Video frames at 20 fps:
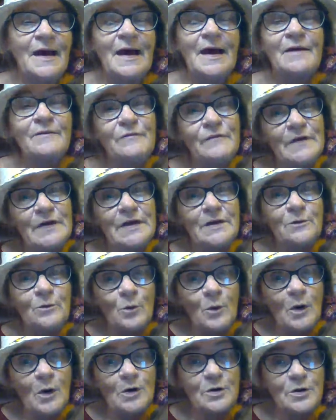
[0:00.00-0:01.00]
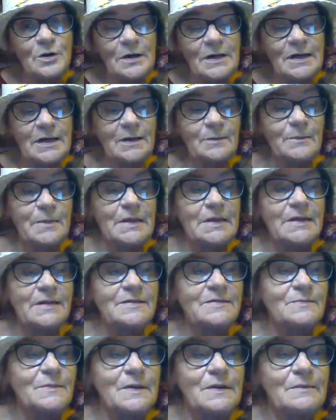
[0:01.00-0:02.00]
and feed and water him. But
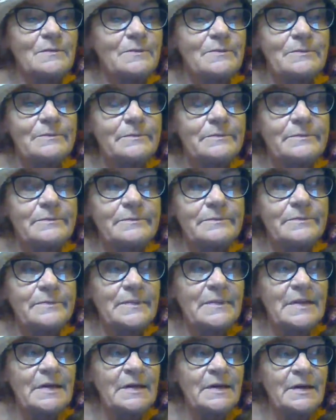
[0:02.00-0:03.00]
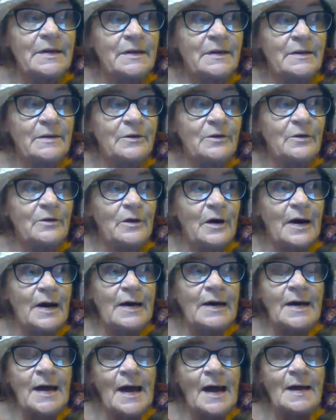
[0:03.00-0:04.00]
he's been
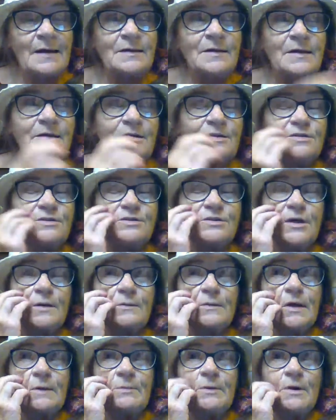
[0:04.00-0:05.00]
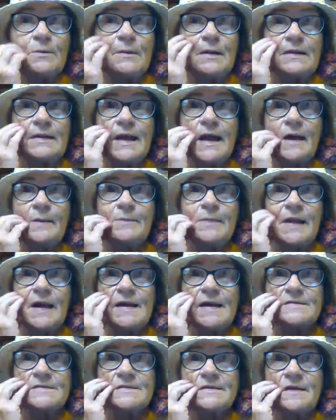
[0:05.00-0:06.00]
great. He jumped up on my lap
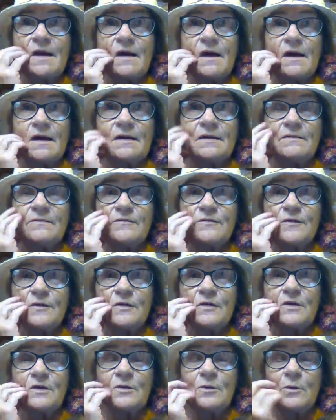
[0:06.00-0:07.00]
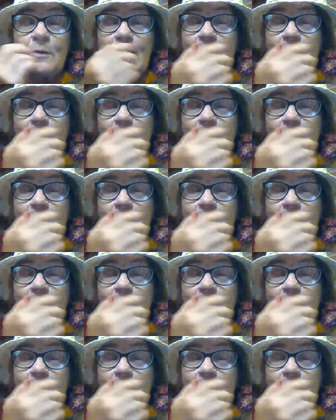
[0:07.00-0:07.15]
last night for a little